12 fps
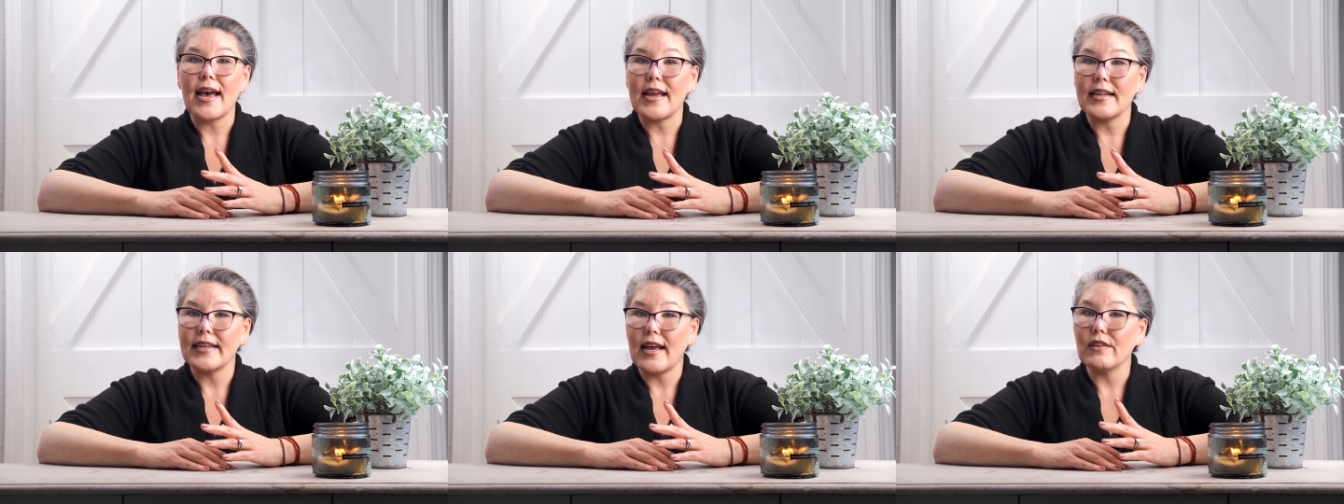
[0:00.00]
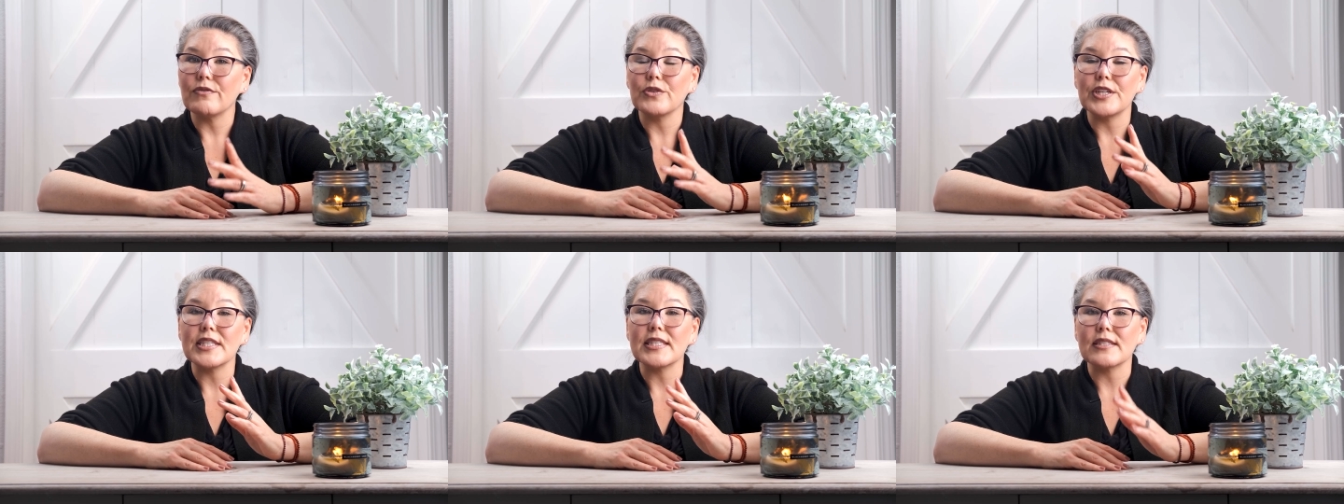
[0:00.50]
in
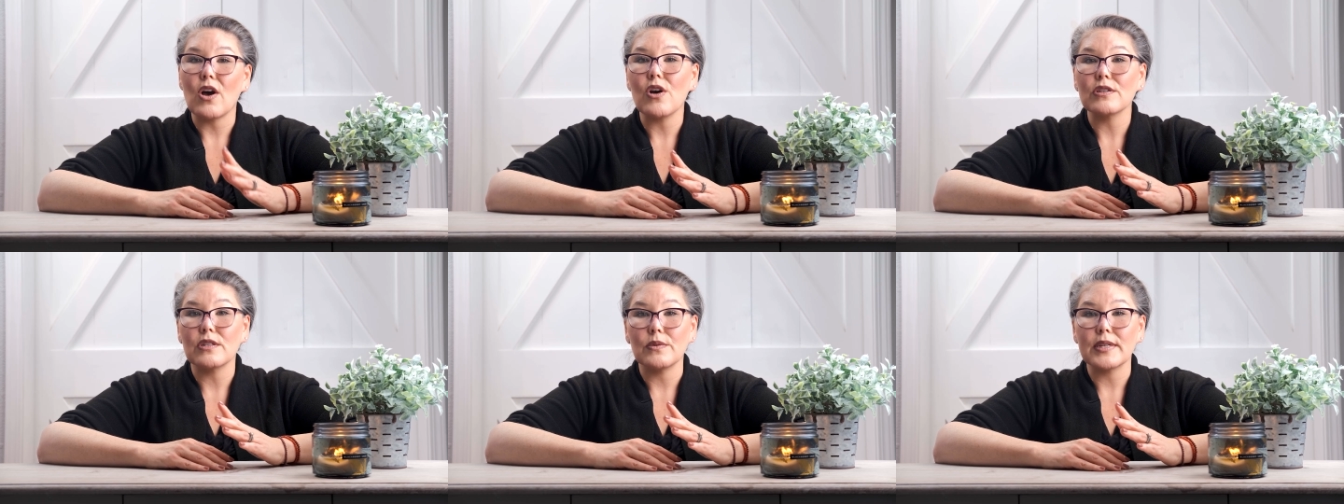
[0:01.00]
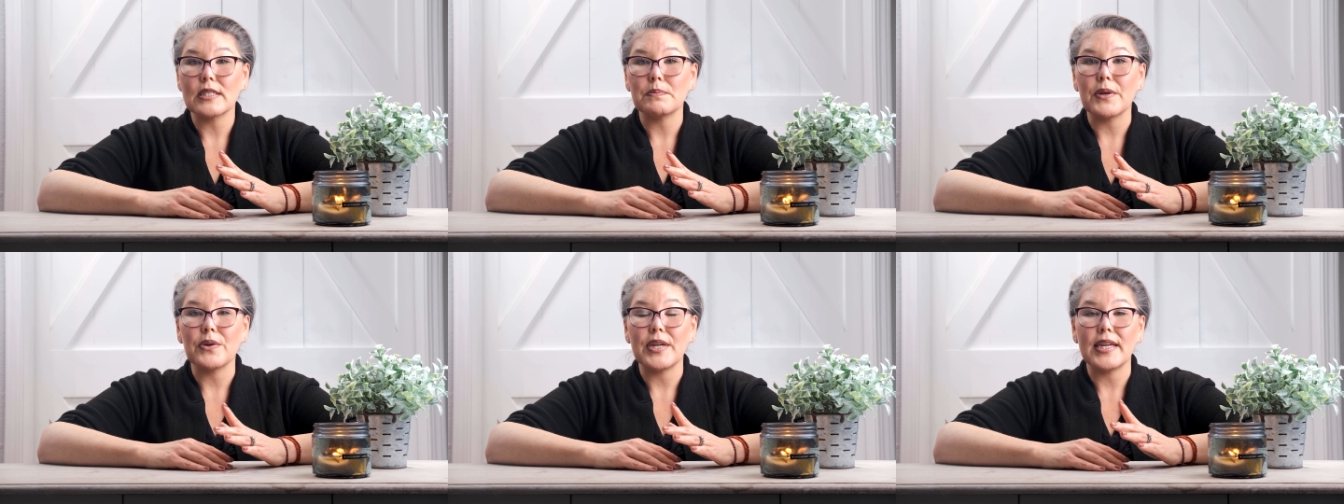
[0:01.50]
California is also
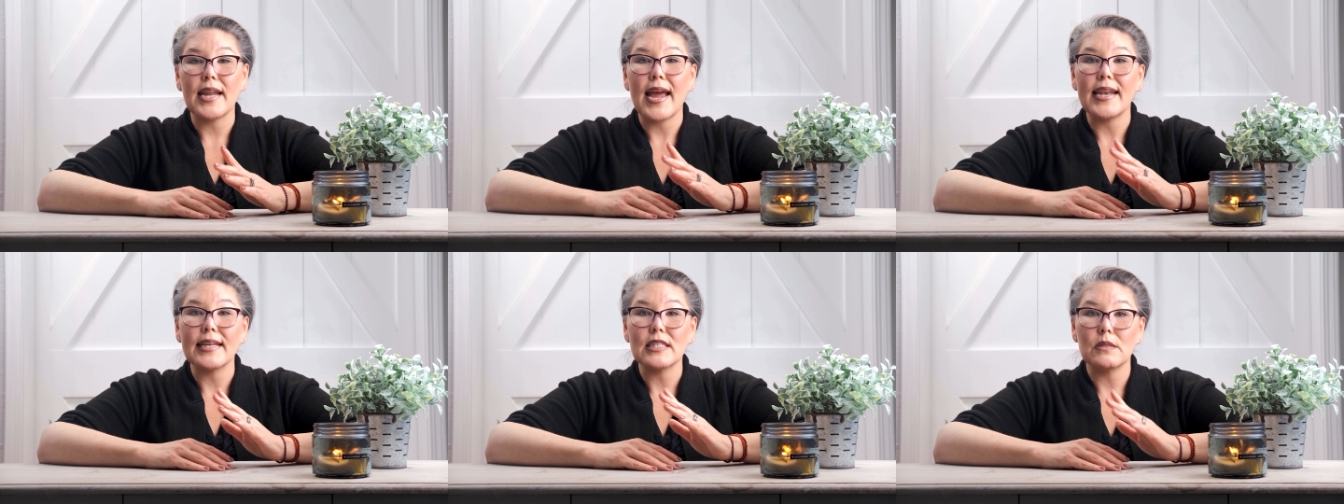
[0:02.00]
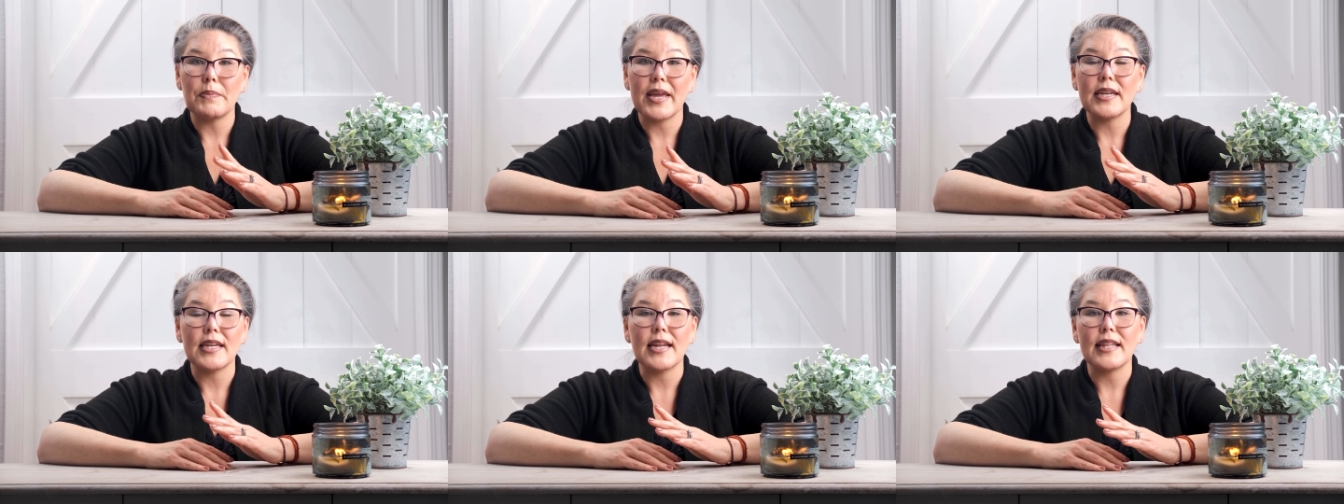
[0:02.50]
exploding and
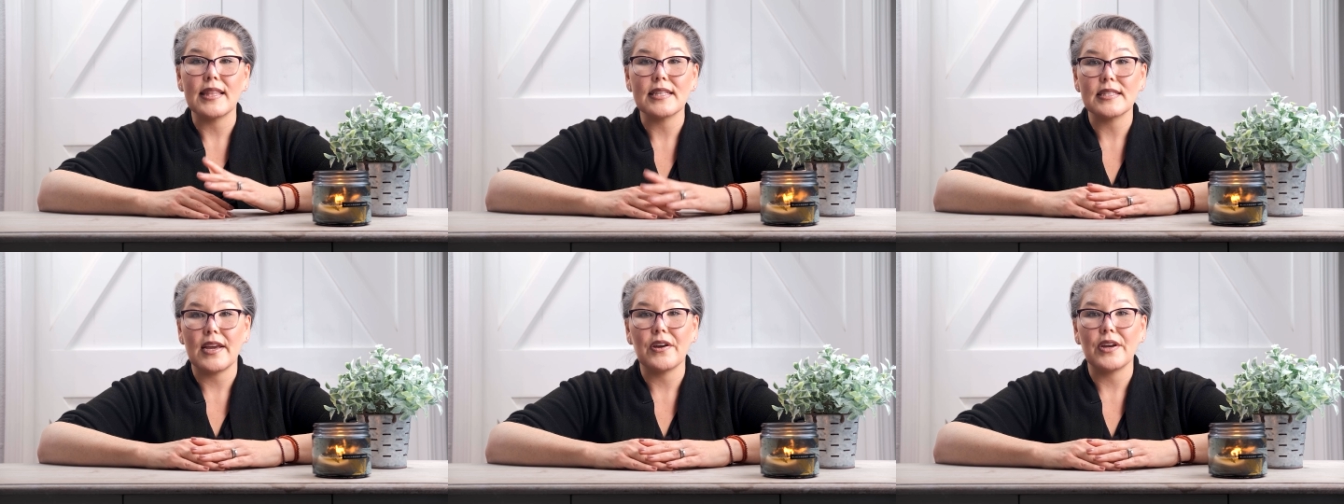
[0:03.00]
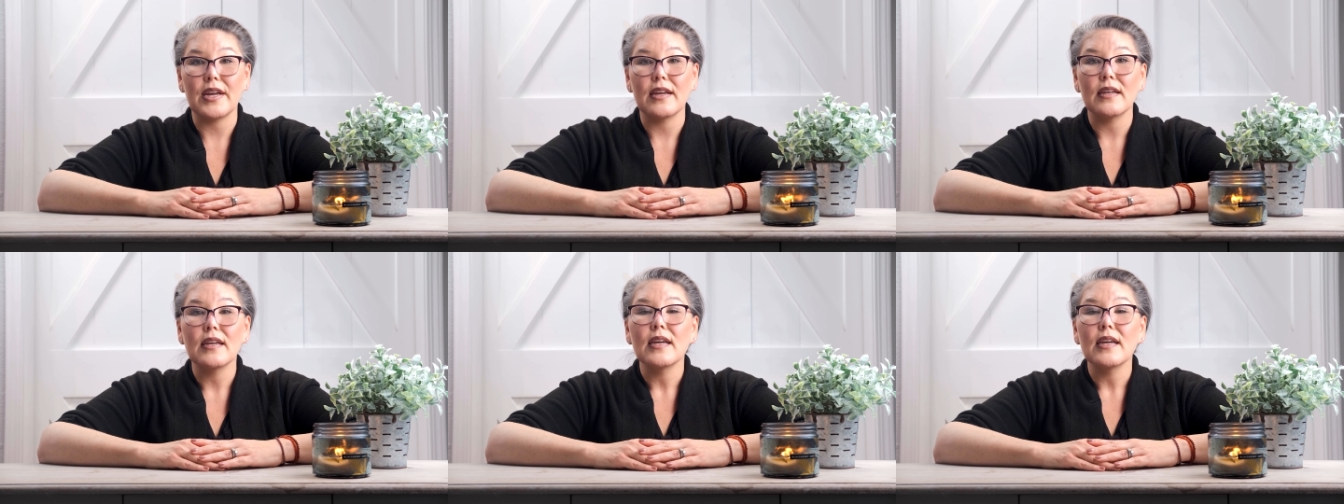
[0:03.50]
expanding in this area.